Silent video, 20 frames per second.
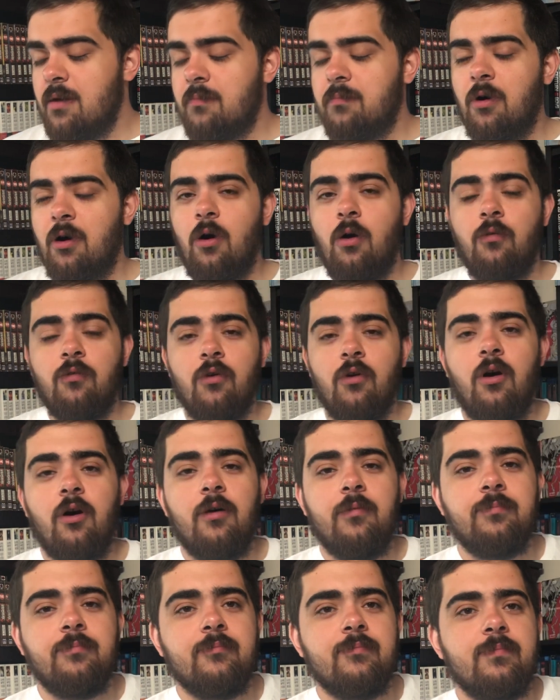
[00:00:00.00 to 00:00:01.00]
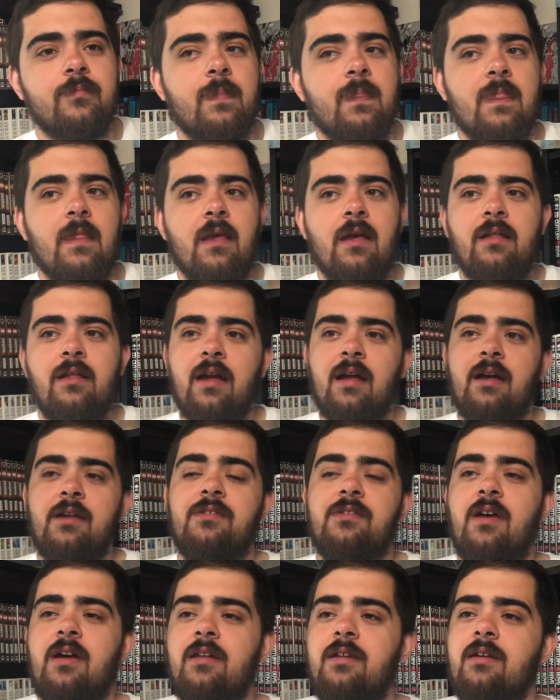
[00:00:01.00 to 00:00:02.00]
But overall, like I
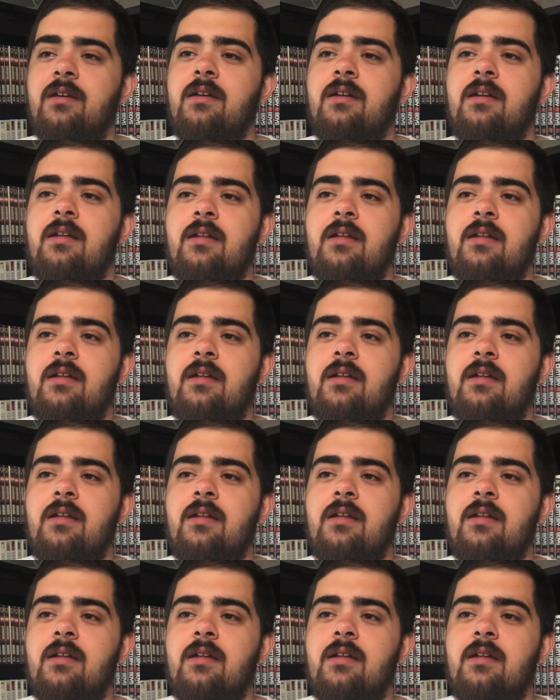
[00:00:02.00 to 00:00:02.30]
said,